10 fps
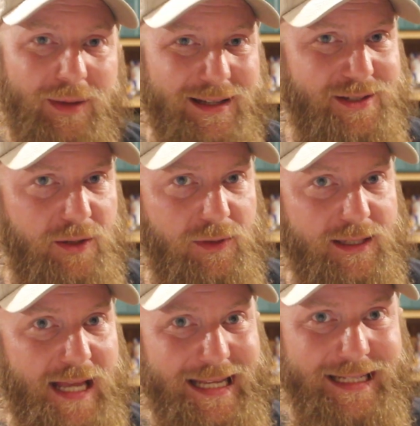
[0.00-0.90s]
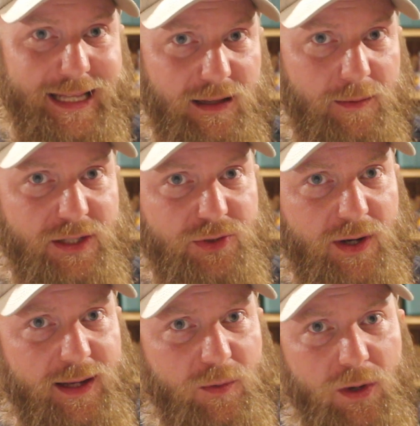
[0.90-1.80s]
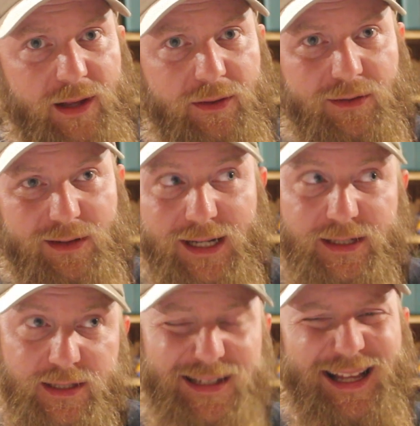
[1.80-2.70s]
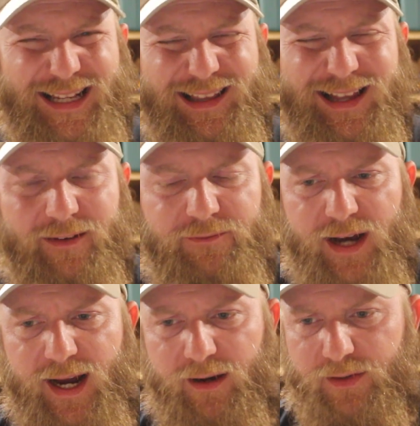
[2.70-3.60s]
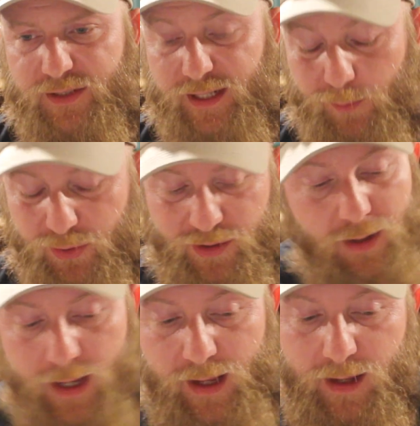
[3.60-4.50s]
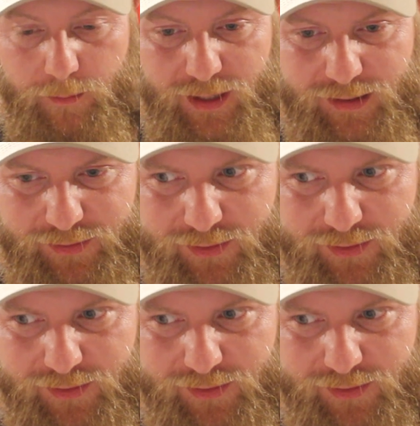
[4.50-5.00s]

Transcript: but it's only taken down to be trained with or dusted, kind of like a fire extinguisher. Because